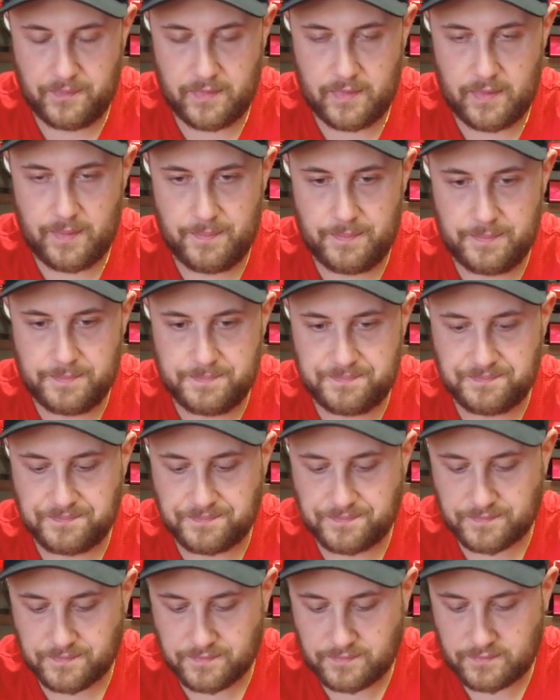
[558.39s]

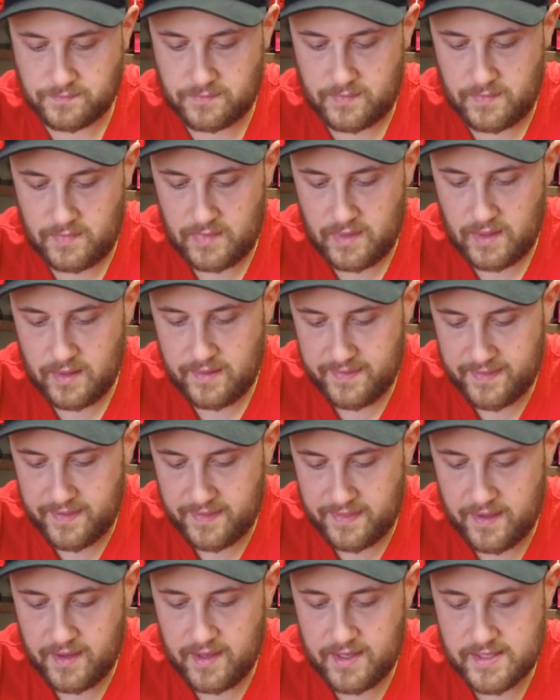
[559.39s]
The
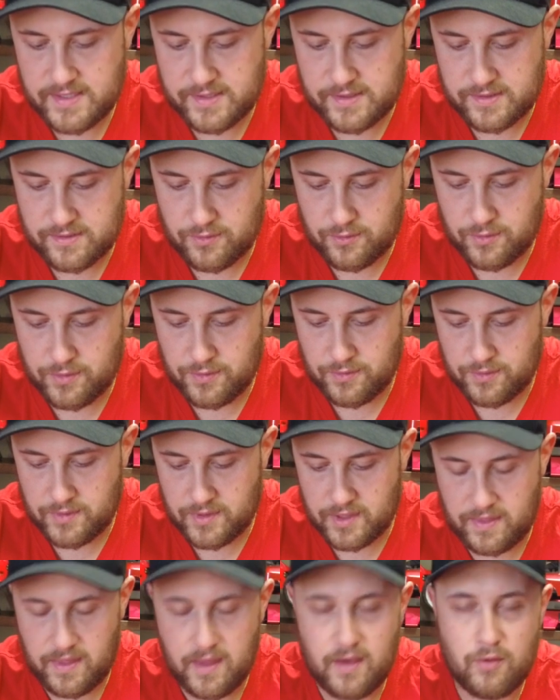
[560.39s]

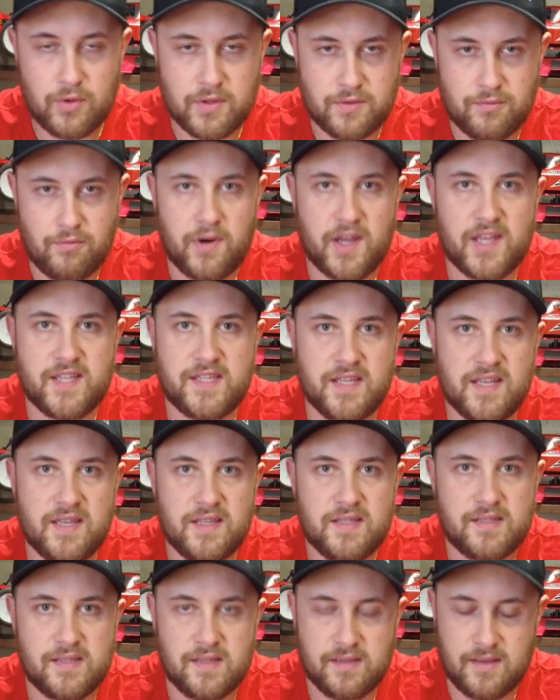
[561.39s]
thing with Reds
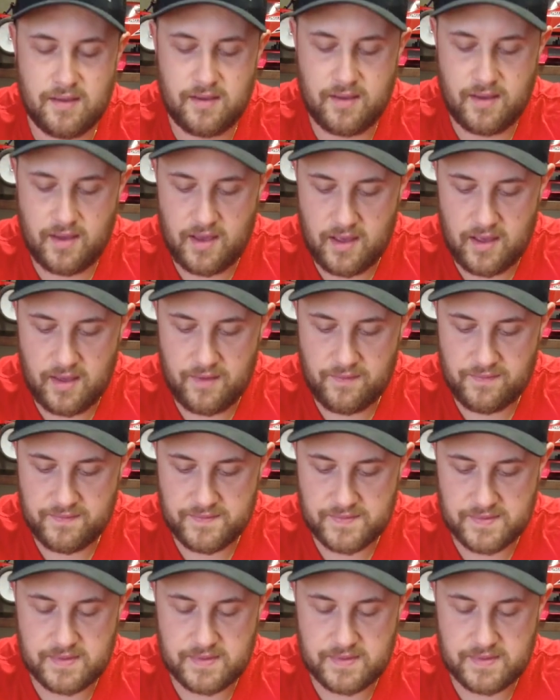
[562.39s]
is I have